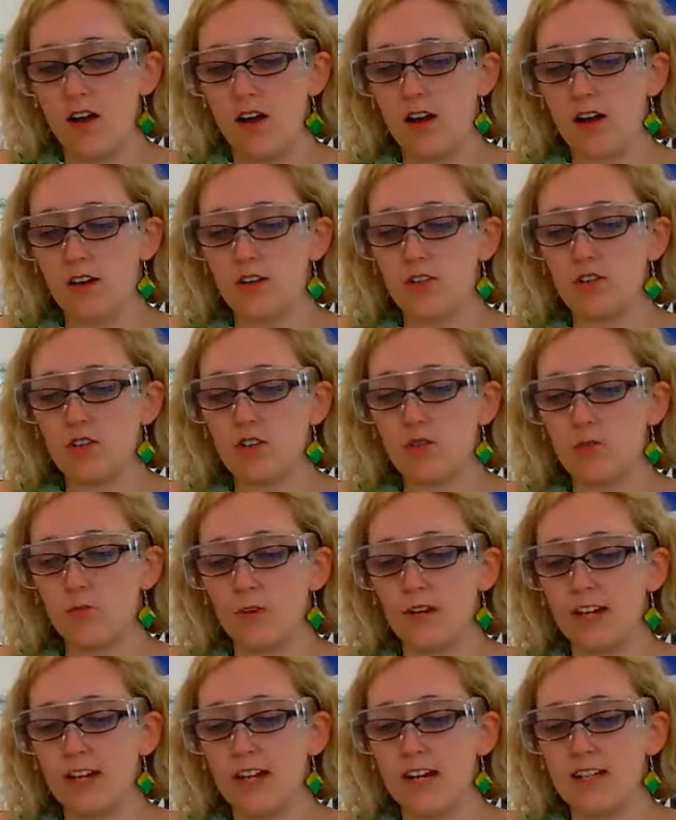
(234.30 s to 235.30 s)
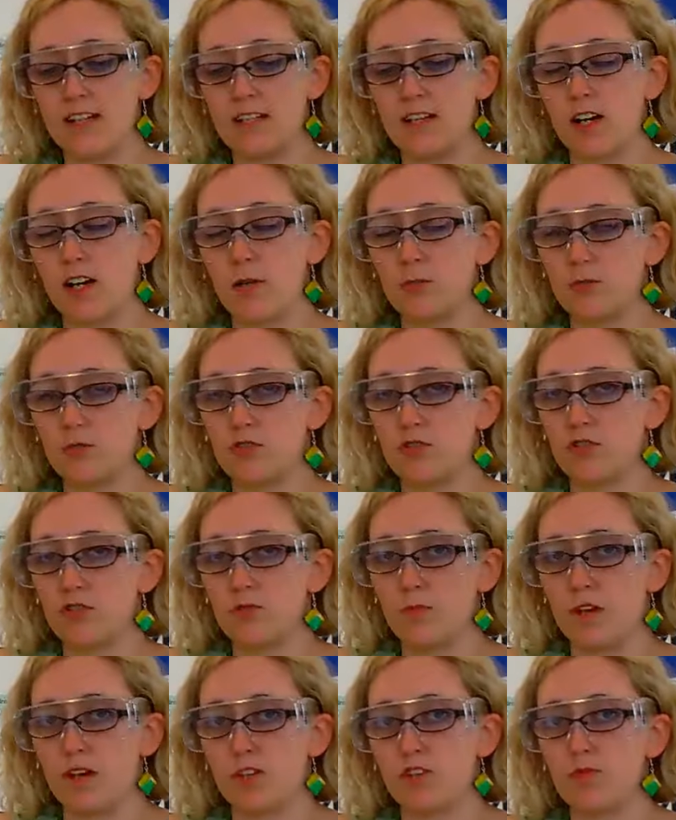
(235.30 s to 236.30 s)
I don't want to heat it up too
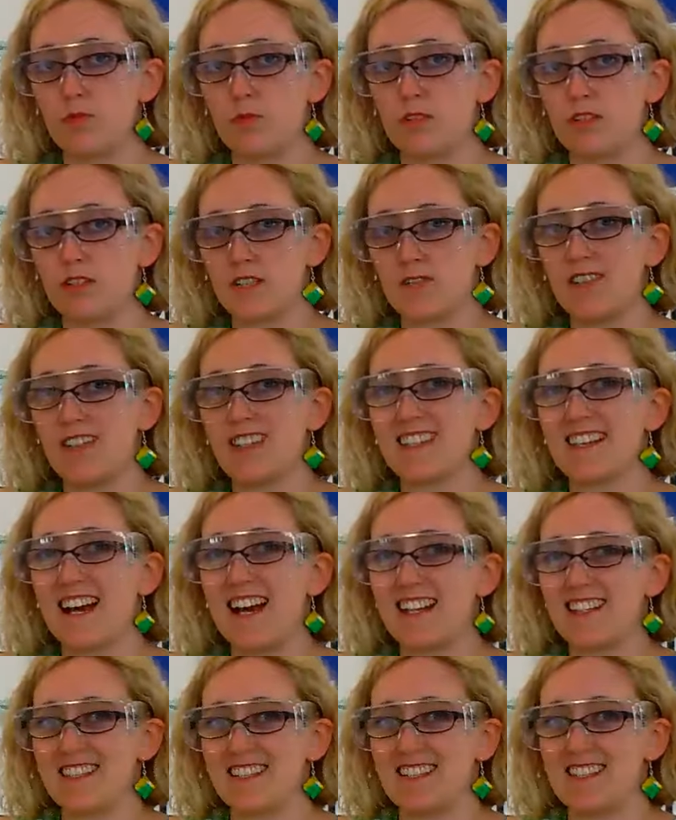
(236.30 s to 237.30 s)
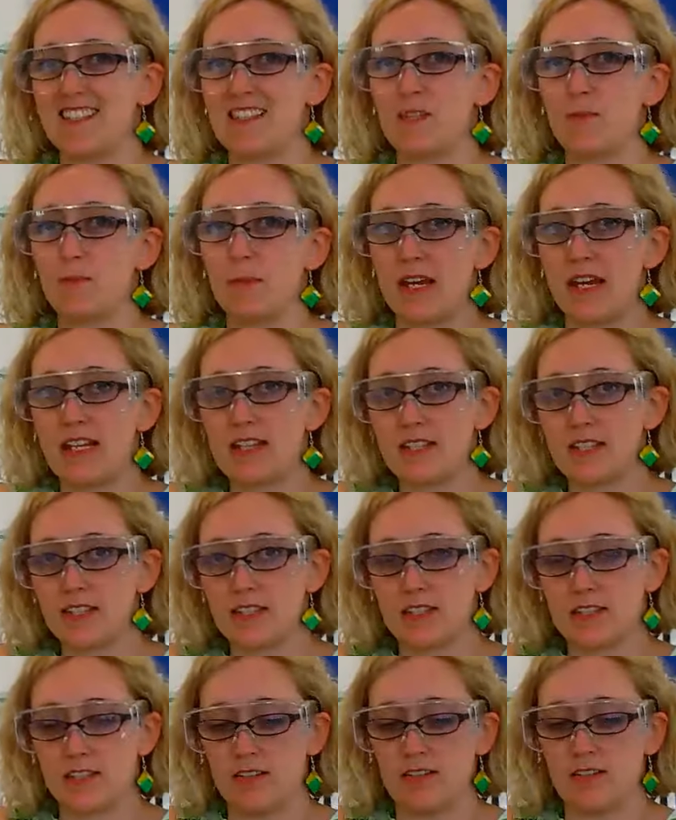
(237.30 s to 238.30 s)
much, because if this acid
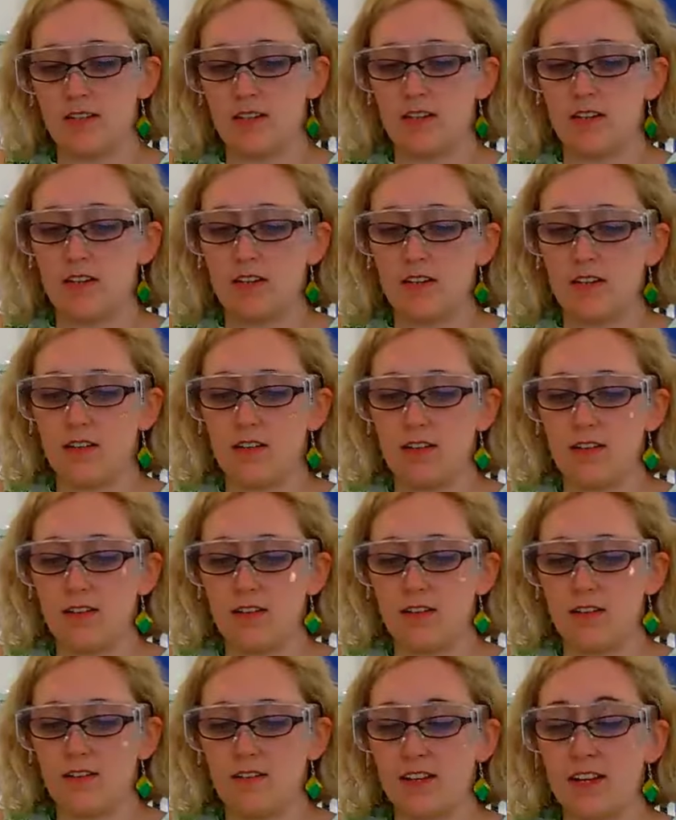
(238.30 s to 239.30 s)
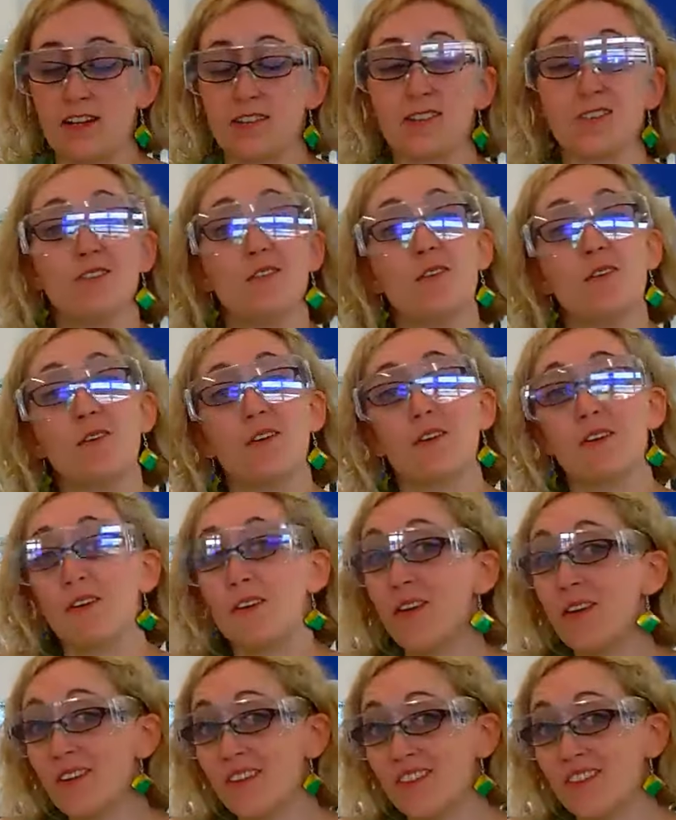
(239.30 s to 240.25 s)
spits, that's not a good